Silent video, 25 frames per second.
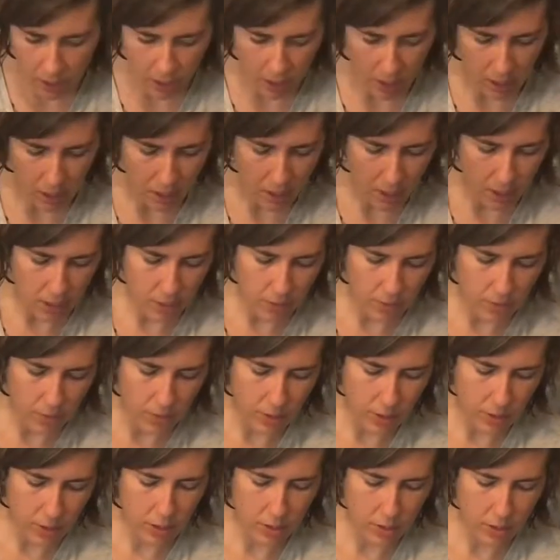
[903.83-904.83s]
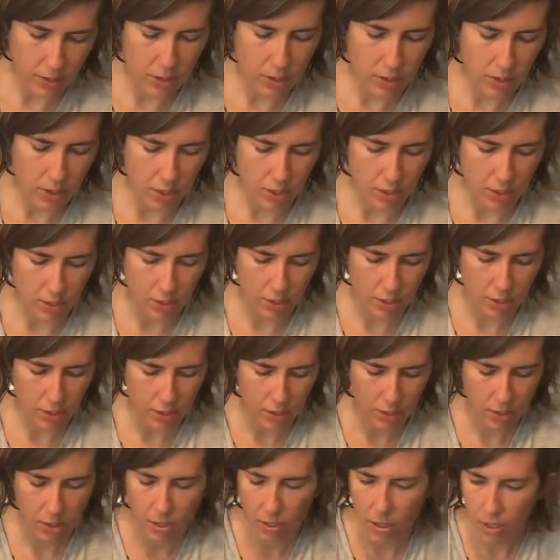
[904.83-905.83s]
and we need to start
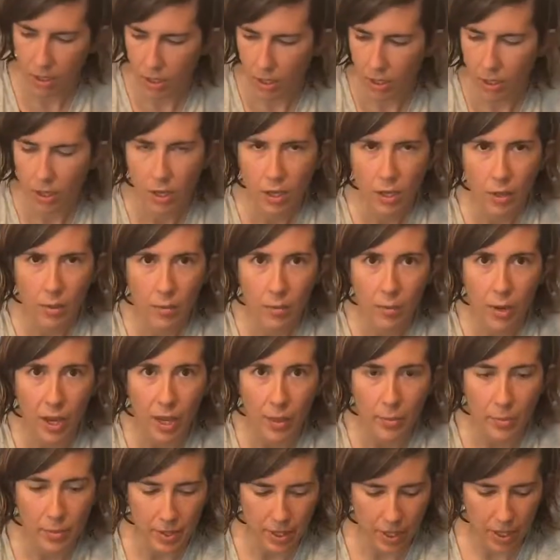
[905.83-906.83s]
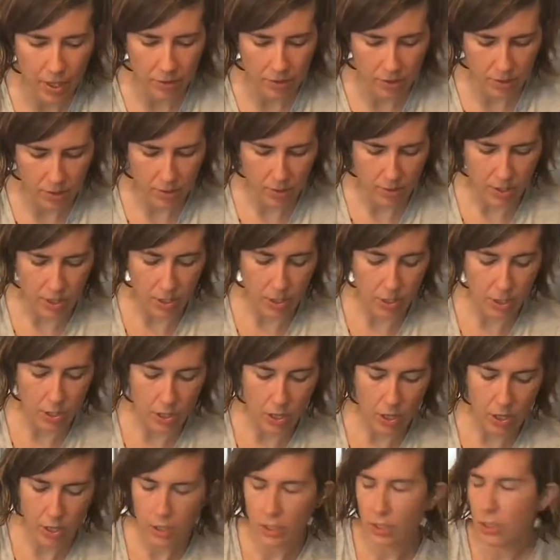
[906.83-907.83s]
piping out some of the
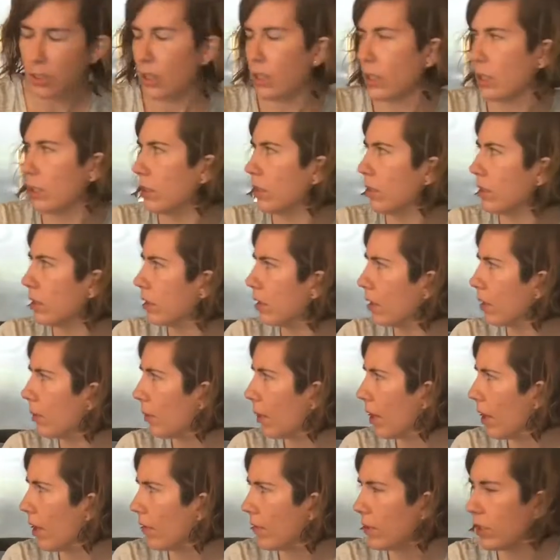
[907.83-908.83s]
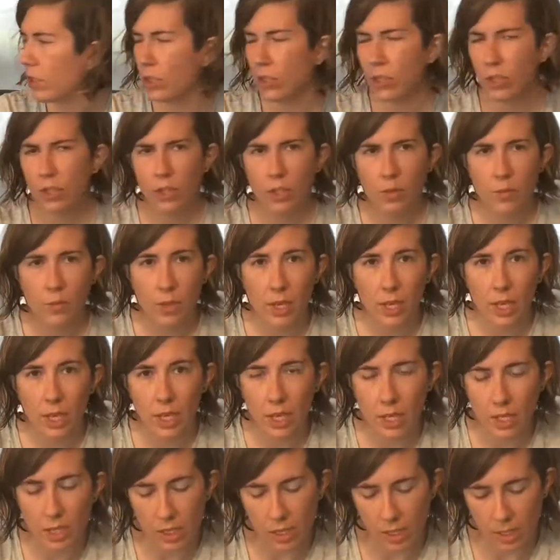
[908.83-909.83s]
dots because the oven should be
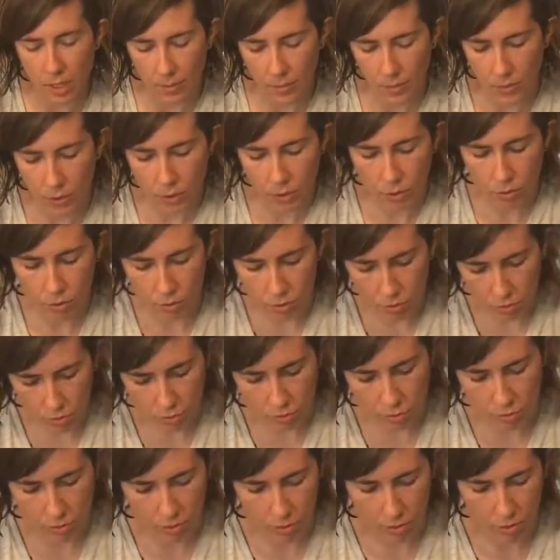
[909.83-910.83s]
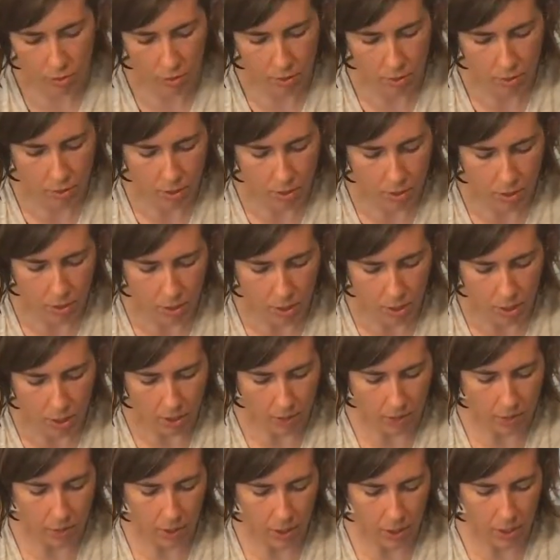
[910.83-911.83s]
heated up soon.
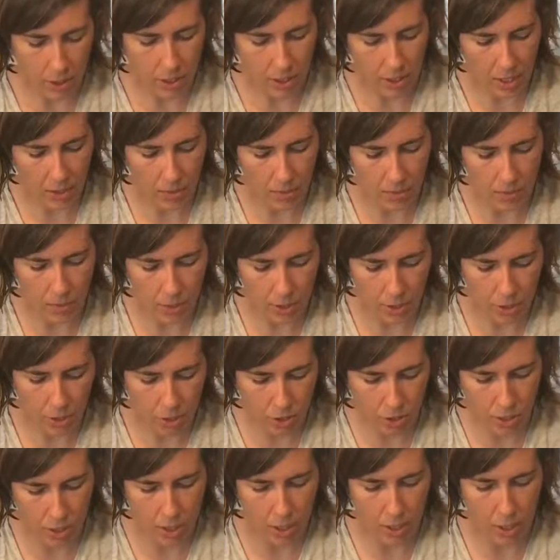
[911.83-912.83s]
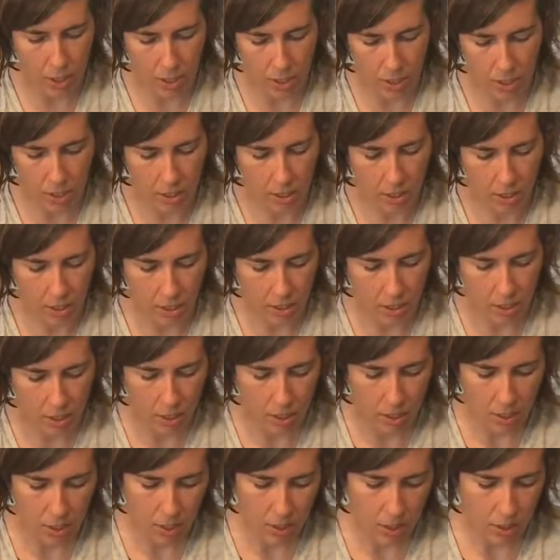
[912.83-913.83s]
So I at least have one tray
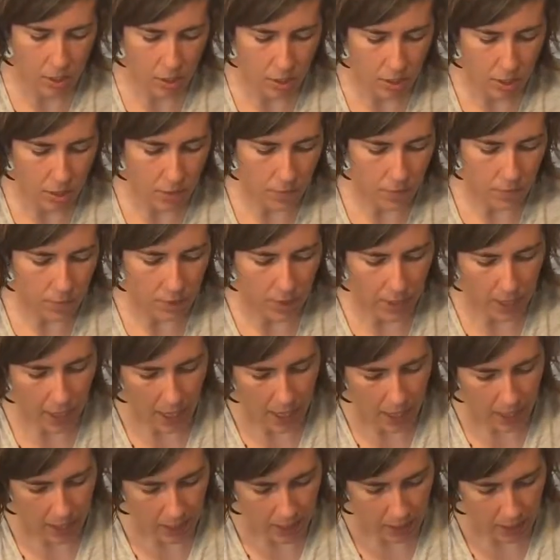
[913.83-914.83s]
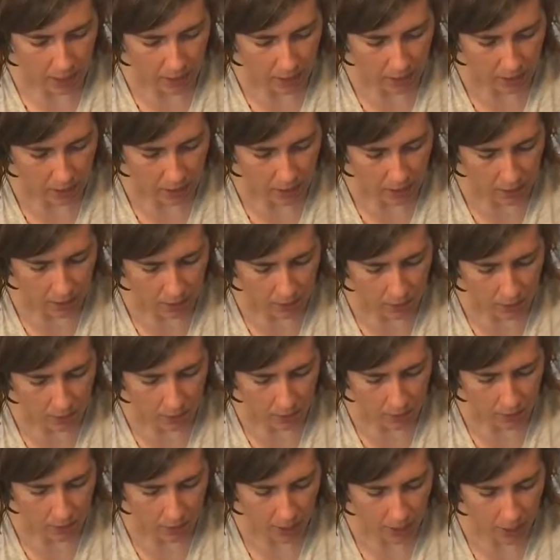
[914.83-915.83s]
to go for that, and then
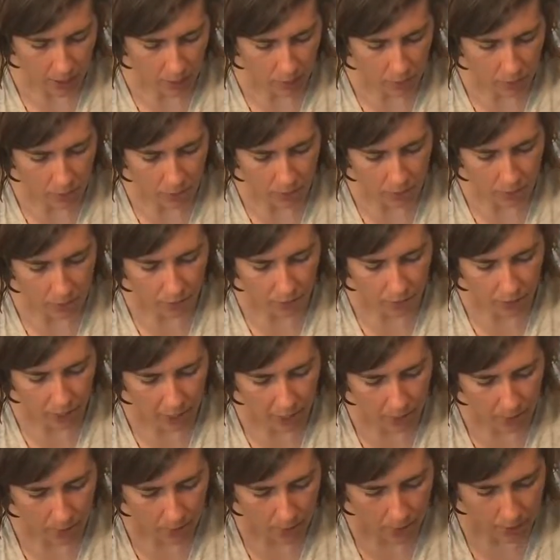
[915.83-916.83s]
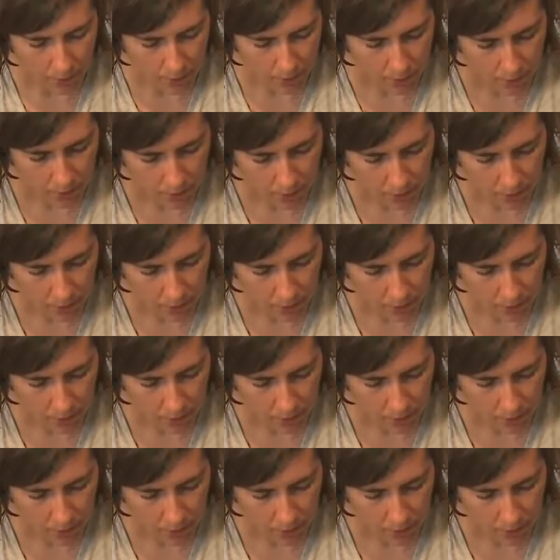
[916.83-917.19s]
we'll add more flour